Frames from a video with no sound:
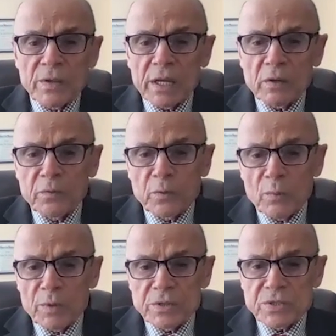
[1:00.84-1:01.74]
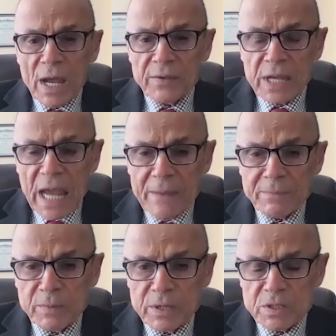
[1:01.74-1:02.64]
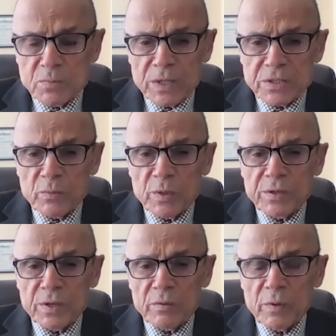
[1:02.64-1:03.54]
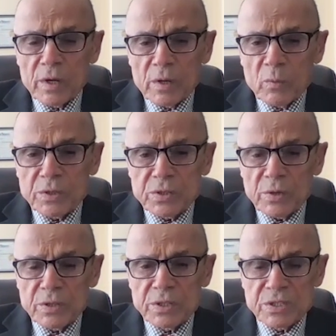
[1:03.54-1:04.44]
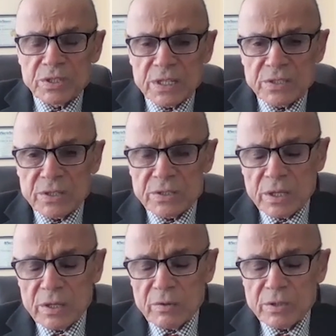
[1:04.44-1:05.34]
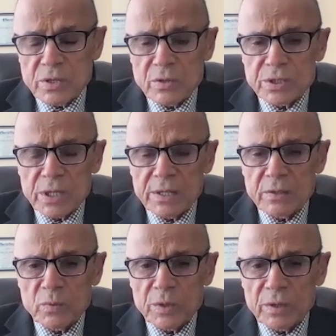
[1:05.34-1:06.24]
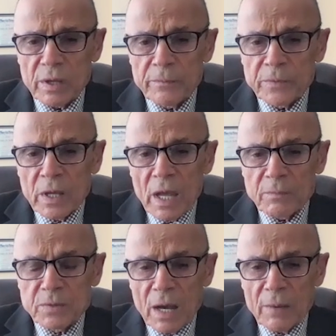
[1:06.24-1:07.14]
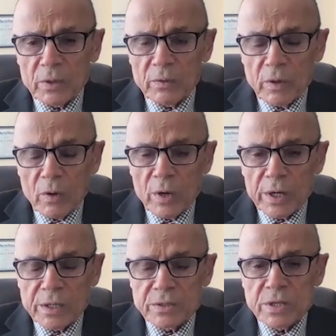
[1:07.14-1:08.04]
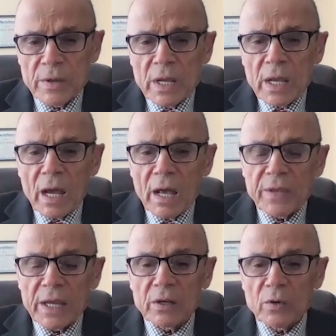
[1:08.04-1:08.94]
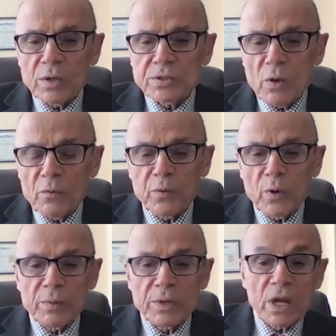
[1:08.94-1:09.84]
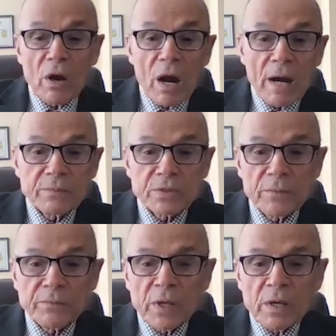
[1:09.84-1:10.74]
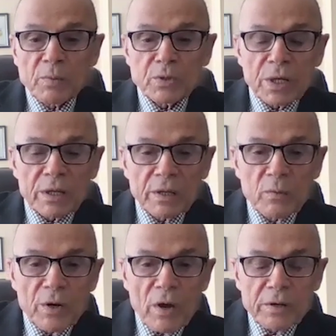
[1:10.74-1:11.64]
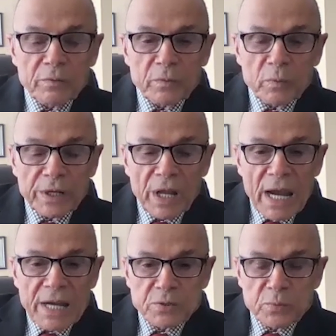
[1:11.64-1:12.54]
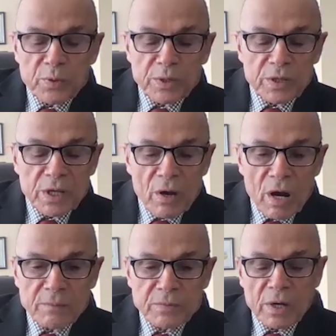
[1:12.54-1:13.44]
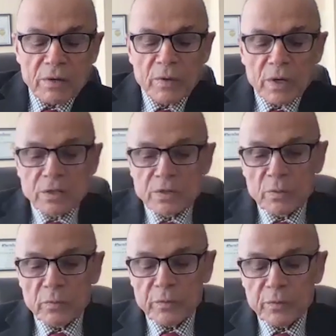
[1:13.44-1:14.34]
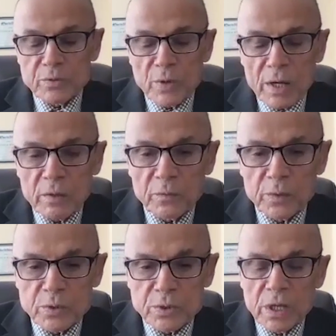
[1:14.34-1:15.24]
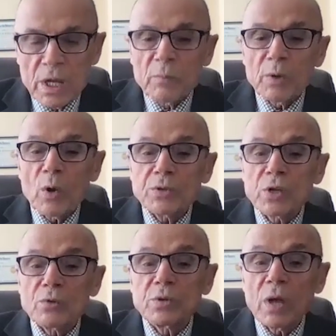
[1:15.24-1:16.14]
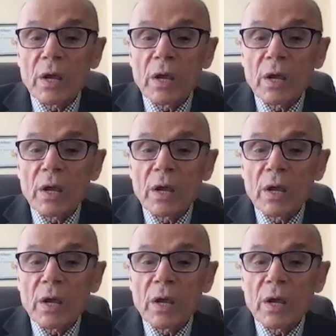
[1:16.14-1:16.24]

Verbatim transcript: they can form inside the abdomen, especially with, with certain diseases that are associated with the abdominal organs. Uh, they can also form in the arms particularly when artif- when lines are put in the arms uh, to for drug infusion, but also